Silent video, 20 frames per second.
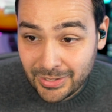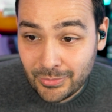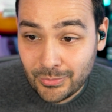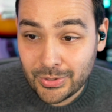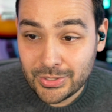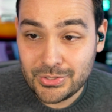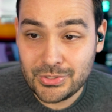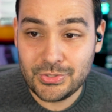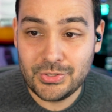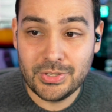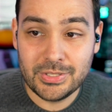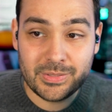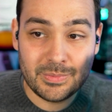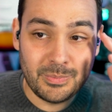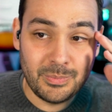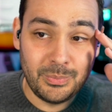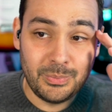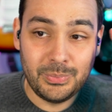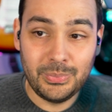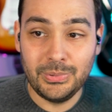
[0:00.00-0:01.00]
which
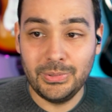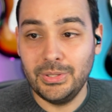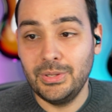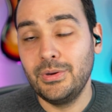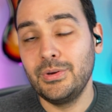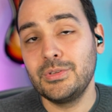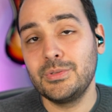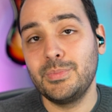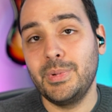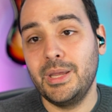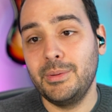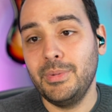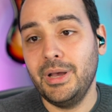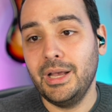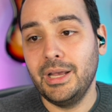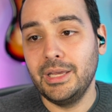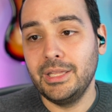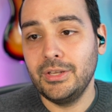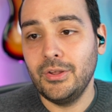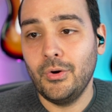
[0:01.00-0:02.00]
just blows my
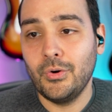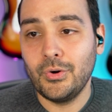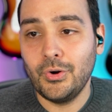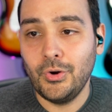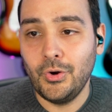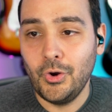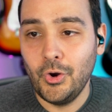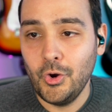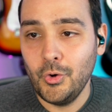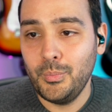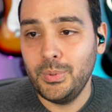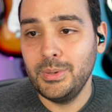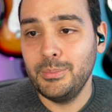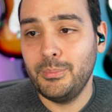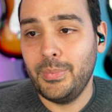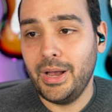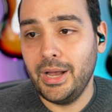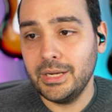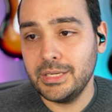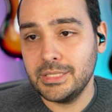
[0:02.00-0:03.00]
mind, or
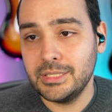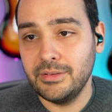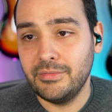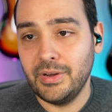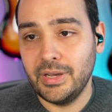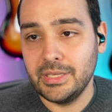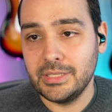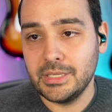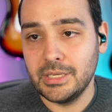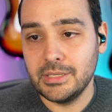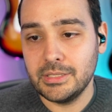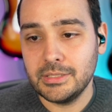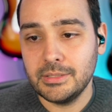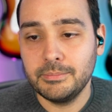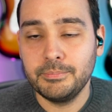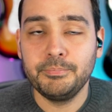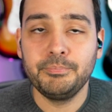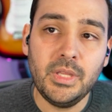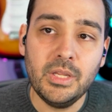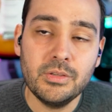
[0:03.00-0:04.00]
open box
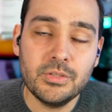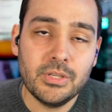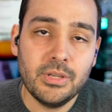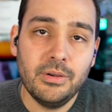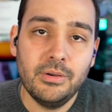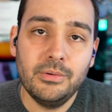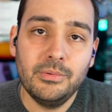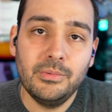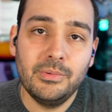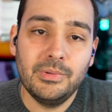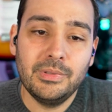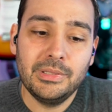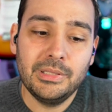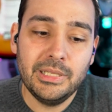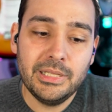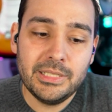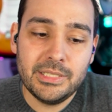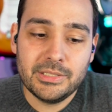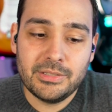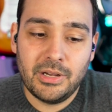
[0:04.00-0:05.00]
devices. So
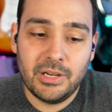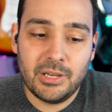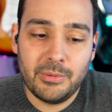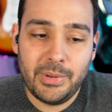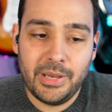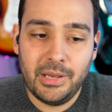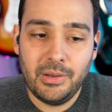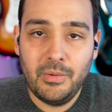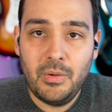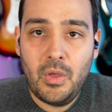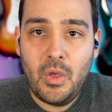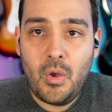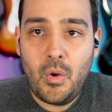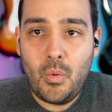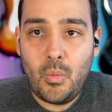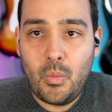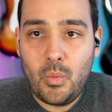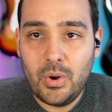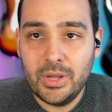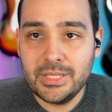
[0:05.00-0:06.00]
let's talk about
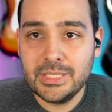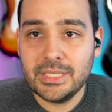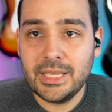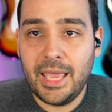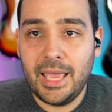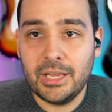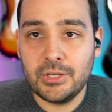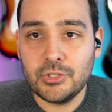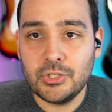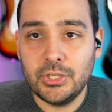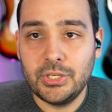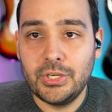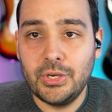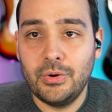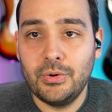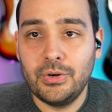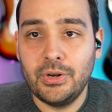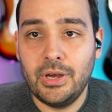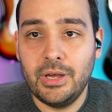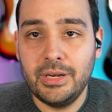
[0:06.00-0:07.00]
what's actually
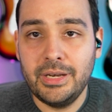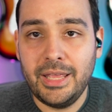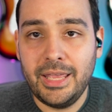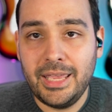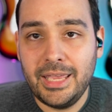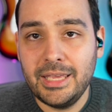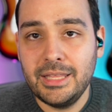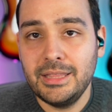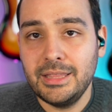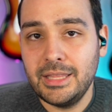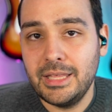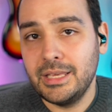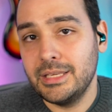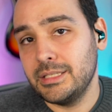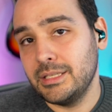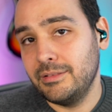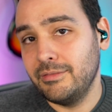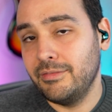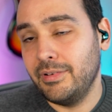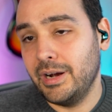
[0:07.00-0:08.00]
going on in
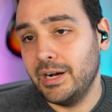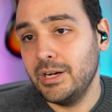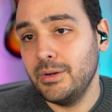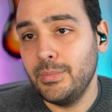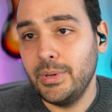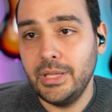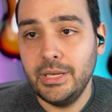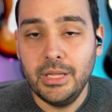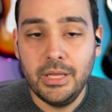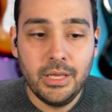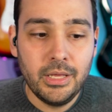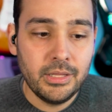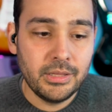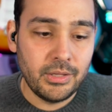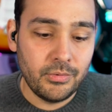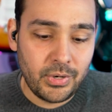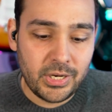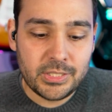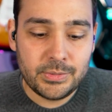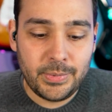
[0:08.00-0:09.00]
this environment.
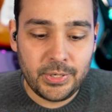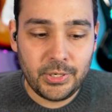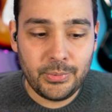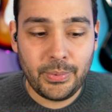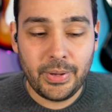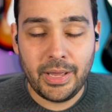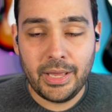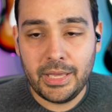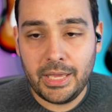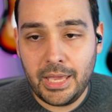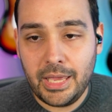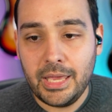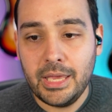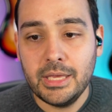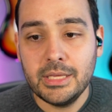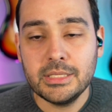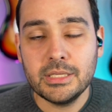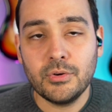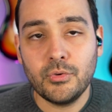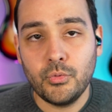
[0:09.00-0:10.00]
The Raspberry Pi
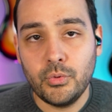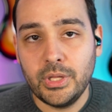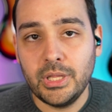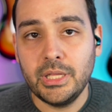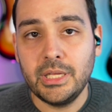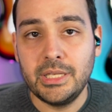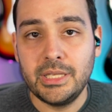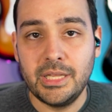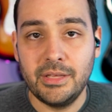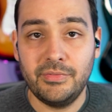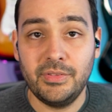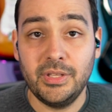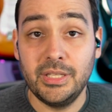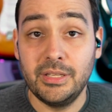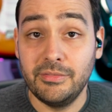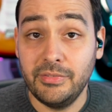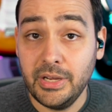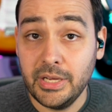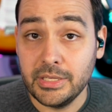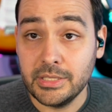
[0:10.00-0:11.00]
is a really nifty
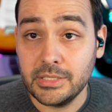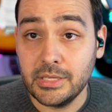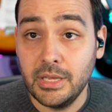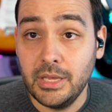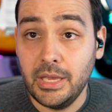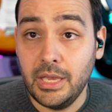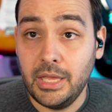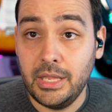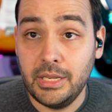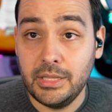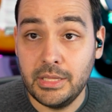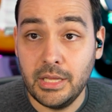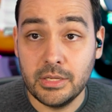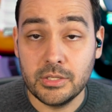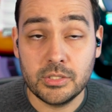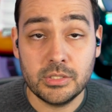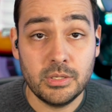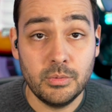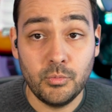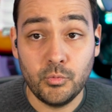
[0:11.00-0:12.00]
device and it
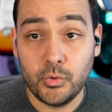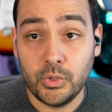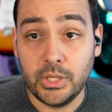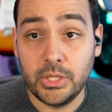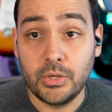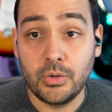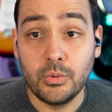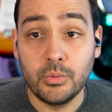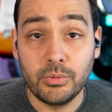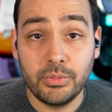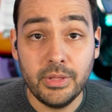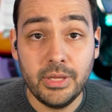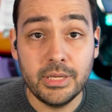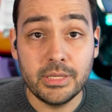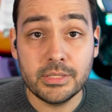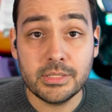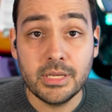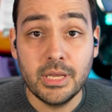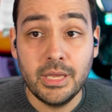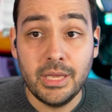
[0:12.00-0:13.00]
does some really cool
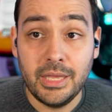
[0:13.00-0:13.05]
things.